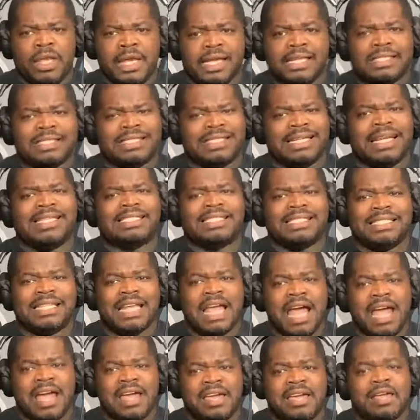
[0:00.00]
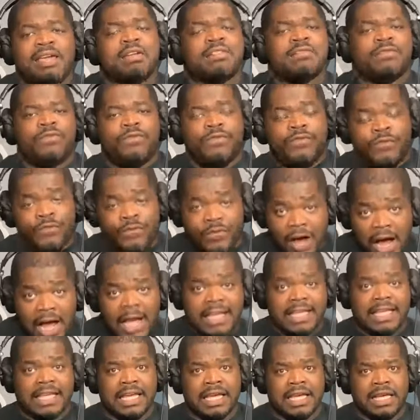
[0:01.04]
and just say,
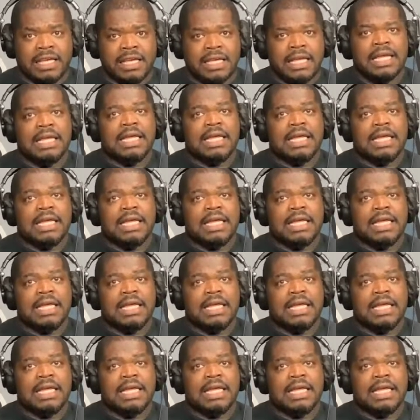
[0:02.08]
fuck it.